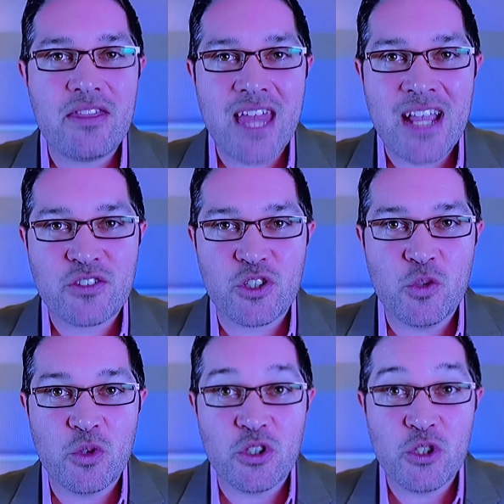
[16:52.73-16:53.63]
things that
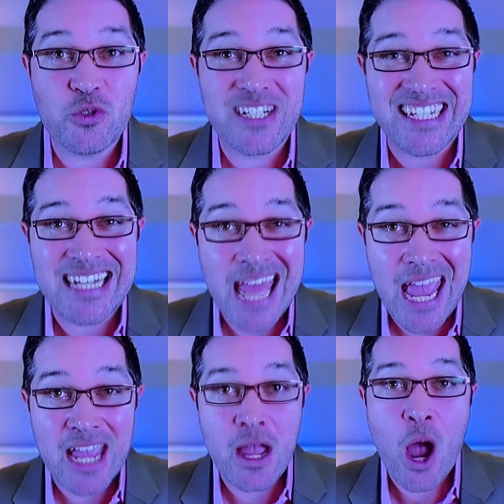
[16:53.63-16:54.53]
you can do
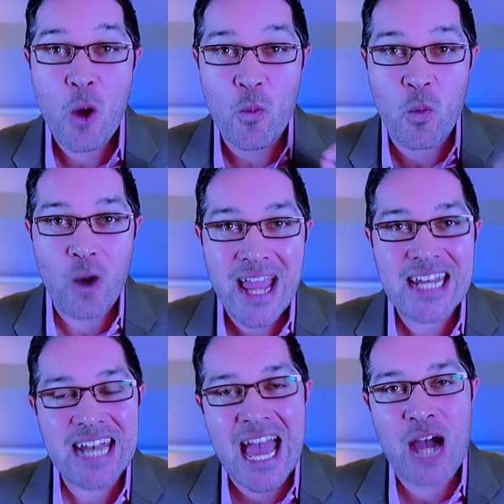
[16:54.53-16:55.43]
today,
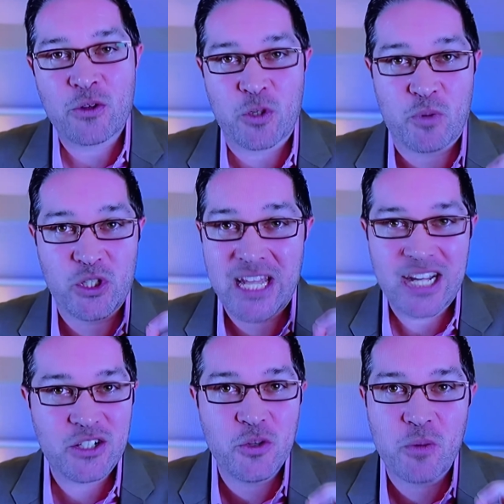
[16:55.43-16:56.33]
right now, to
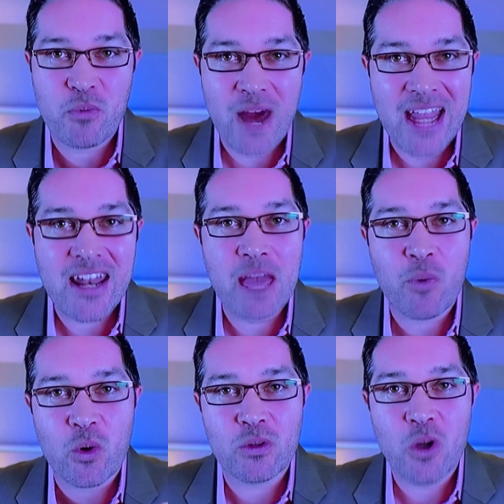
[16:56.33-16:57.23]
protect your brand name
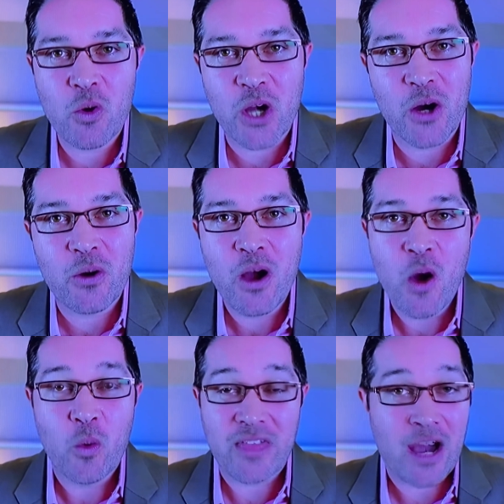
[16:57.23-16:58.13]
or logo
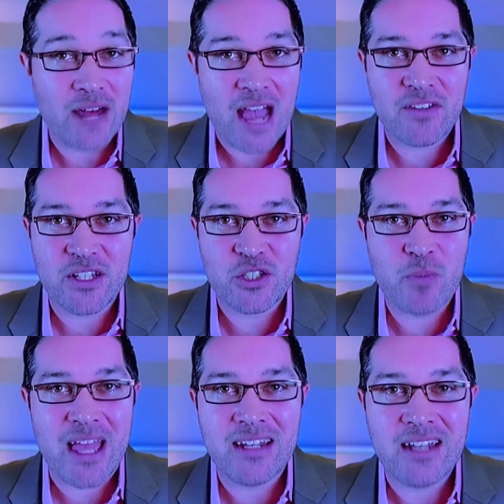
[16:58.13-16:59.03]
without having to
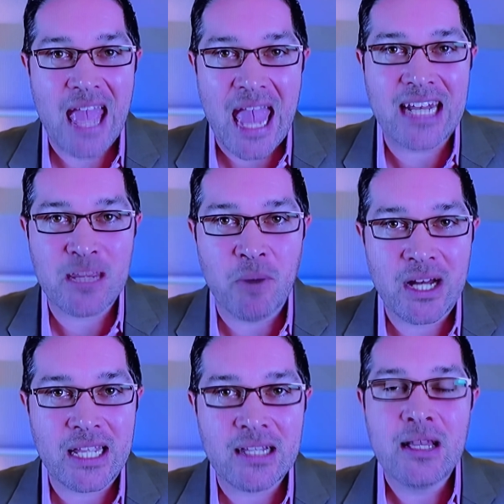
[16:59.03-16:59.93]
spend any
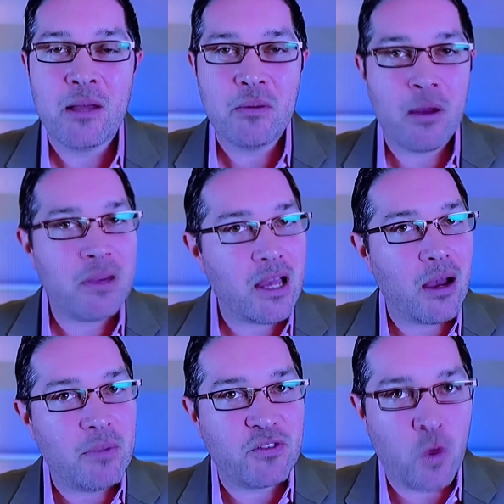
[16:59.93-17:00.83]
money. I
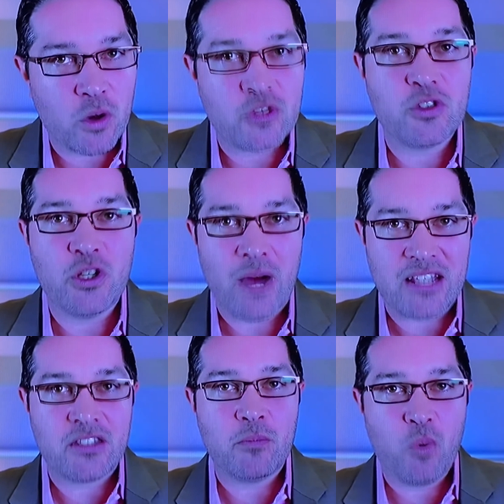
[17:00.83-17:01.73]
mean, of course, you know,
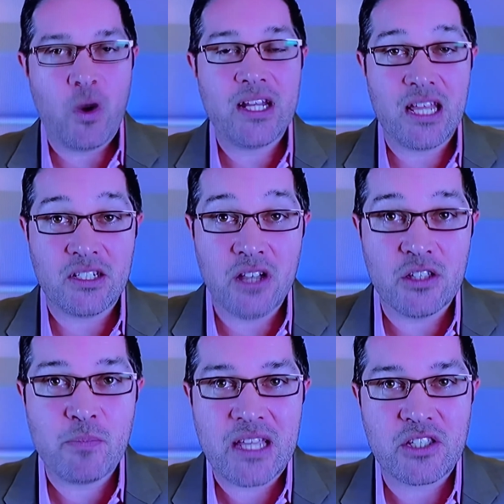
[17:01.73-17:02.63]
at some point it
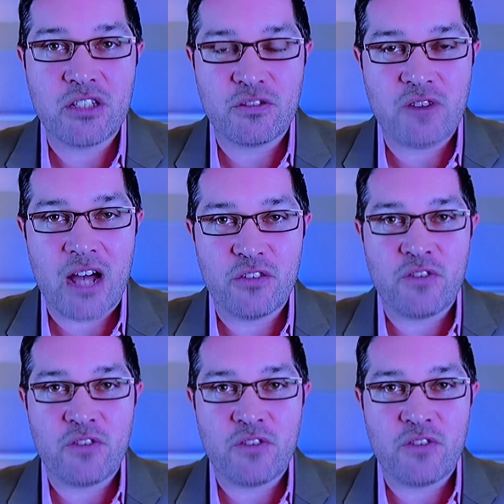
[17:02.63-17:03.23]
does make sense to file a